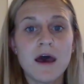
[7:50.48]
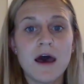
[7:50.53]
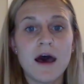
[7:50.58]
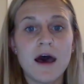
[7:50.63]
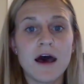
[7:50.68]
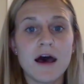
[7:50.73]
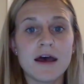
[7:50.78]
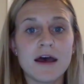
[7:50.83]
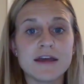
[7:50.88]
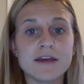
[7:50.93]

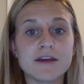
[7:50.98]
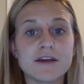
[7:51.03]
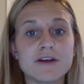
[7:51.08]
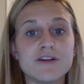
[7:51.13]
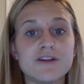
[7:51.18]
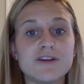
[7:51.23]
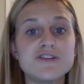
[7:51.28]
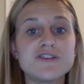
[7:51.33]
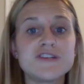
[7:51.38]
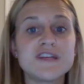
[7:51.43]
In
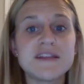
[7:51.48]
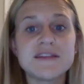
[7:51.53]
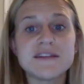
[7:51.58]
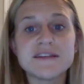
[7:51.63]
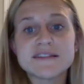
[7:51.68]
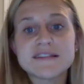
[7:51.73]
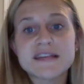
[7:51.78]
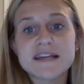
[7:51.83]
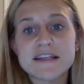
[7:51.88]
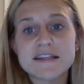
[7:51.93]
conclusion, the
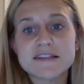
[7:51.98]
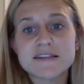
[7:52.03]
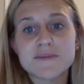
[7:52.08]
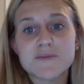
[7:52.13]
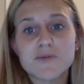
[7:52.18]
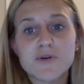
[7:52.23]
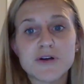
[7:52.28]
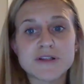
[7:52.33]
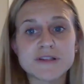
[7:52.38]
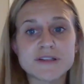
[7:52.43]
study
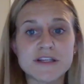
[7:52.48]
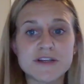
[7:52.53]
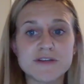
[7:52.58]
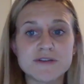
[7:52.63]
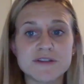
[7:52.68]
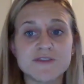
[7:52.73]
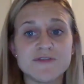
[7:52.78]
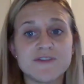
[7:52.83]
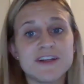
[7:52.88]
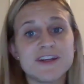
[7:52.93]
supports the
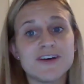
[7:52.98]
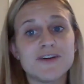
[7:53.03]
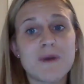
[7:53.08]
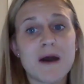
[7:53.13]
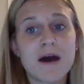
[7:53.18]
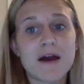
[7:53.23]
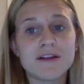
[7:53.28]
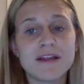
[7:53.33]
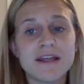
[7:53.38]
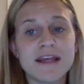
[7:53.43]
use of video
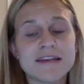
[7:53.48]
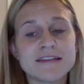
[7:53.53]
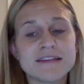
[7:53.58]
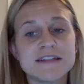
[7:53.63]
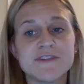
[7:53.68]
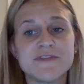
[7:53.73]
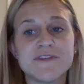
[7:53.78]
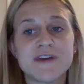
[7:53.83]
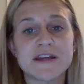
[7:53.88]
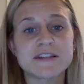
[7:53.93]
modeling as
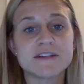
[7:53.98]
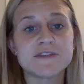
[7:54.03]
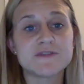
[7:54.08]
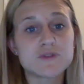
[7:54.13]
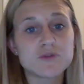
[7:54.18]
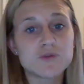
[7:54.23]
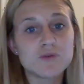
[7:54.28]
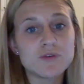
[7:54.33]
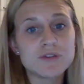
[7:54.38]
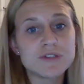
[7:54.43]
an effective
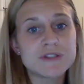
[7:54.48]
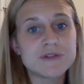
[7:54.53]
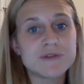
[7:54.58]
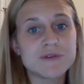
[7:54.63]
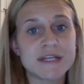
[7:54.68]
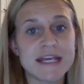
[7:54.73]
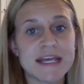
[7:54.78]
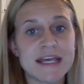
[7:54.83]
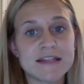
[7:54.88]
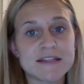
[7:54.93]
tool to
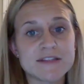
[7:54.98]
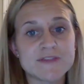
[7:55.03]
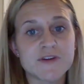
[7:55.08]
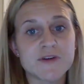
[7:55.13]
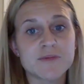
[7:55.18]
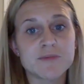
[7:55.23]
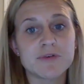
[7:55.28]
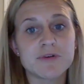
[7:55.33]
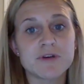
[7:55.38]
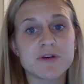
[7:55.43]
enhance
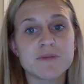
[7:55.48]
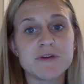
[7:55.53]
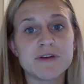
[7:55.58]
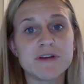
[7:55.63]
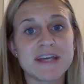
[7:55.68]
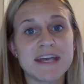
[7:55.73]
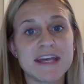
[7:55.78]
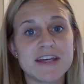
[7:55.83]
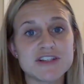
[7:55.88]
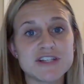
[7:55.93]
verbal
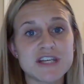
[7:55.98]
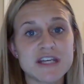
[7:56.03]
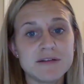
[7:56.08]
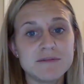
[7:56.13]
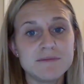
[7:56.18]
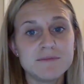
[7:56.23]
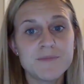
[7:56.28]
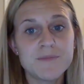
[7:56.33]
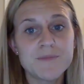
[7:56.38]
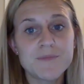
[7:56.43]

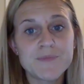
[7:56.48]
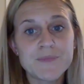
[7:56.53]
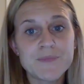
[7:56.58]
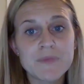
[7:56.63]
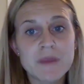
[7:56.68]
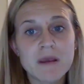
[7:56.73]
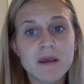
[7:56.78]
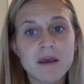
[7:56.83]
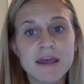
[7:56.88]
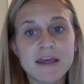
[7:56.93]
communication
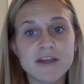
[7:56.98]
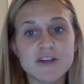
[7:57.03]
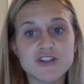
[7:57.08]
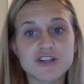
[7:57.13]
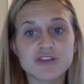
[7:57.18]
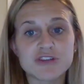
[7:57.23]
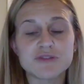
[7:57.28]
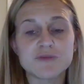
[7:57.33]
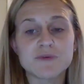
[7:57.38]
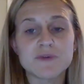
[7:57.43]
in
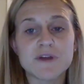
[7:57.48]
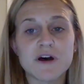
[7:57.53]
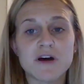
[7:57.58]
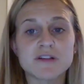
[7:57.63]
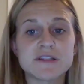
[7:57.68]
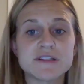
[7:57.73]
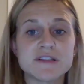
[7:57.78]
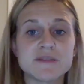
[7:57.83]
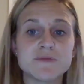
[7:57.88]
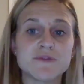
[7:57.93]
children with
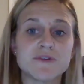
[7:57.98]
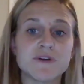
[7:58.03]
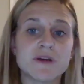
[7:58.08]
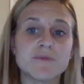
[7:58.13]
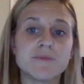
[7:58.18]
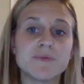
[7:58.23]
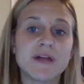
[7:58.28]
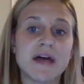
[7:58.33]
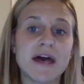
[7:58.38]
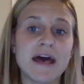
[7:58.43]
autism
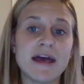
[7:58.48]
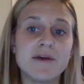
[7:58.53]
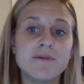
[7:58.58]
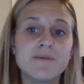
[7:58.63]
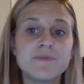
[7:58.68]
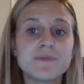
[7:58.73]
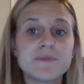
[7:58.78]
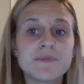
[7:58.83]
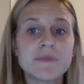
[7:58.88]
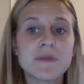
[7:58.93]
during play.
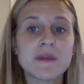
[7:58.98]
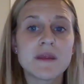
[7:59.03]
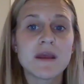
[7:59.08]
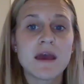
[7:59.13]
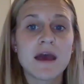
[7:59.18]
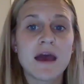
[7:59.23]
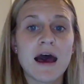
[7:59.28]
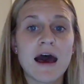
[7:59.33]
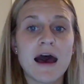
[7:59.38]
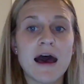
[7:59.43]

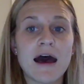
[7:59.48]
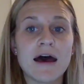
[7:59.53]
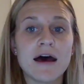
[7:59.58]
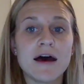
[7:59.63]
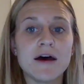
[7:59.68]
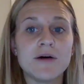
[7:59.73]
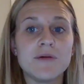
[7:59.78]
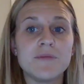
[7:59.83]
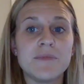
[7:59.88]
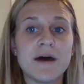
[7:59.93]

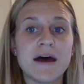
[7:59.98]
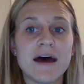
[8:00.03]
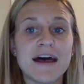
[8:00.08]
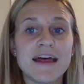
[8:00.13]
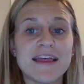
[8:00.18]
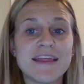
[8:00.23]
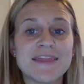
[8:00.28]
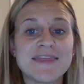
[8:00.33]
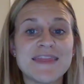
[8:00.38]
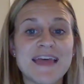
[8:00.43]

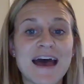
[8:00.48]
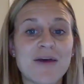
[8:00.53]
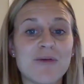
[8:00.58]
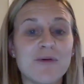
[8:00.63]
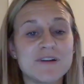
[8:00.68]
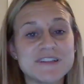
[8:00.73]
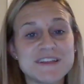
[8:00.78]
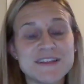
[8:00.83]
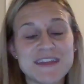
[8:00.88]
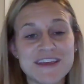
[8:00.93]
I
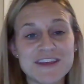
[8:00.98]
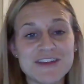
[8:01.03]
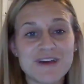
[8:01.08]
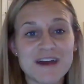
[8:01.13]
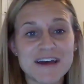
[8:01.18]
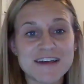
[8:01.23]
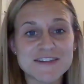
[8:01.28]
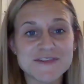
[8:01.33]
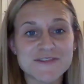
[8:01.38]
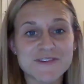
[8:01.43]
want to thank you
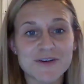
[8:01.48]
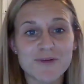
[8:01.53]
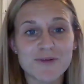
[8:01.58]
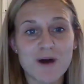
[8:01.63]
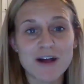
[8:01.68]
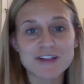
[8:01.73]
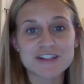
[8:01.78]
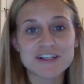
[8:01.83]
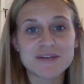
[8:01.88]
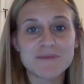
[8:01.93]
guys for
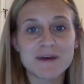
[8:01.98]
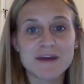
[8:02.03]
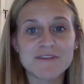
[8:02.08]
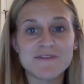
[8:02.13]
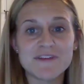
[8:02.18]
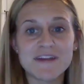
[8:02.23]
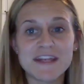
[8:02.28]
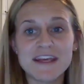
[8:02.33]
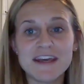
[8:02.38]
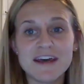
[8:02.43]
watching my
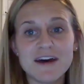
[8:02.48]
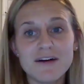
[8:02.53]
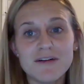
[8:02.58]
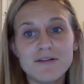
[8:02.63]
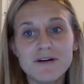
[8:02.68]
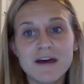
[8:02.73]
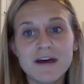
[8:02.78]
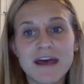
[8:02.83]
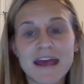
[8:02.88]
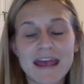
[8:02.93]
video,
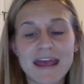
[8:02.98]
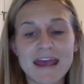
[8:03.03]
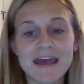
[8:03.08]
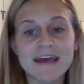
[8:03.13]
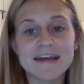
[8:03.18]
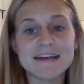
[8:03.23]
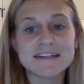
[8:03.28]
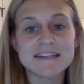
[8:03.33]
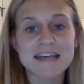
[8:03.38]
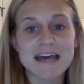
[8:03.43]

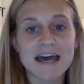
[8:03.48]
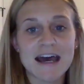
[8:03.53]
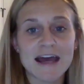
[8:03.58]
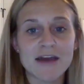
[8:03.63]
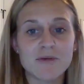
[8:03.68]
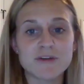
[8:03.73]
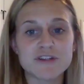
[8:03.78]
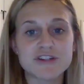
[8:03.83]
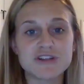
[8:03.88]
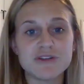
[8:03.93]
and I
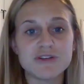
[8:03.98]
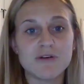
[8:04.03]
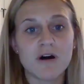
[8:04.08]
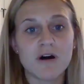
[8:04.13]
wish you